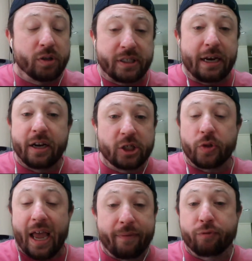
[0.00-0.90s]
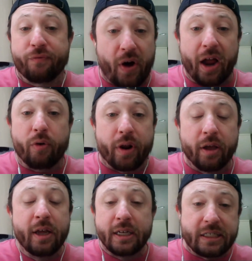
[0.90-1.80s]
said initially after firing
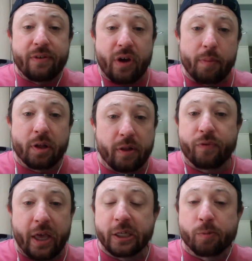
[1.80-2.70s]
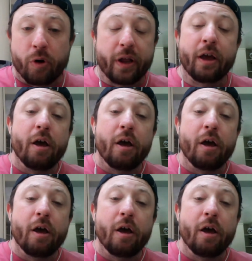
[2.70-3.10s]
Steve Keim and Cliff Kingsbury.